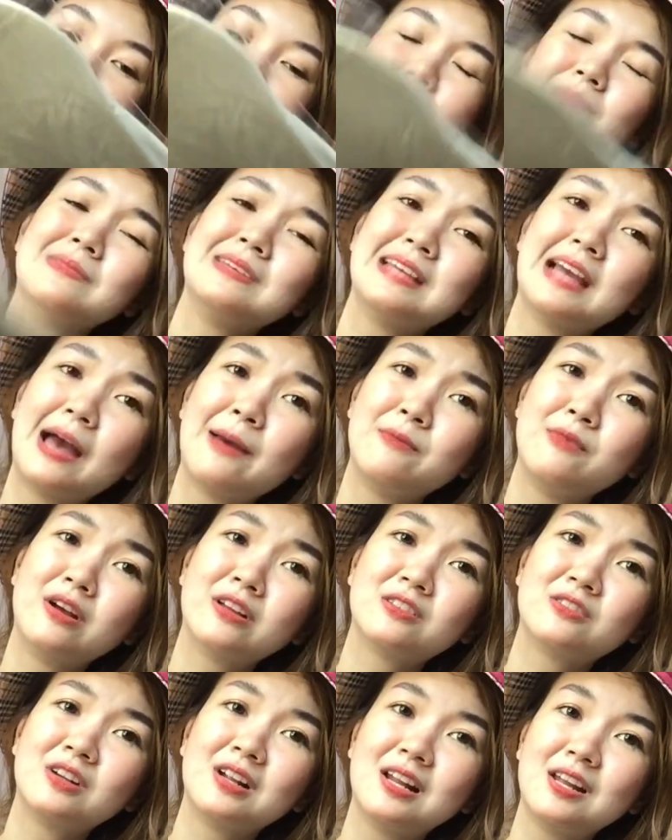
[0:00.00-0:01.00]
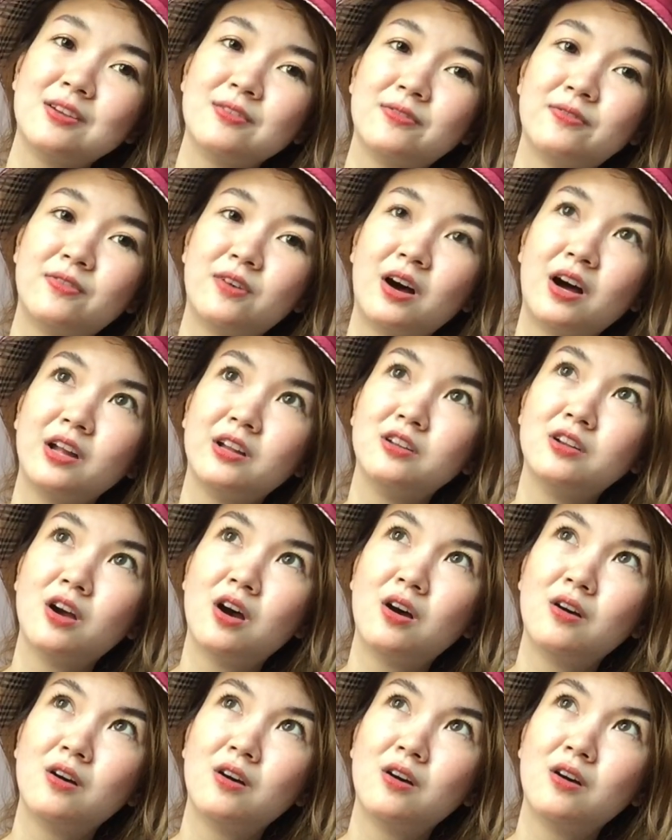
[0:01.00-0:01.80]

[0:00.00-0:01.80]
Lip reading: For me, I'm not really fond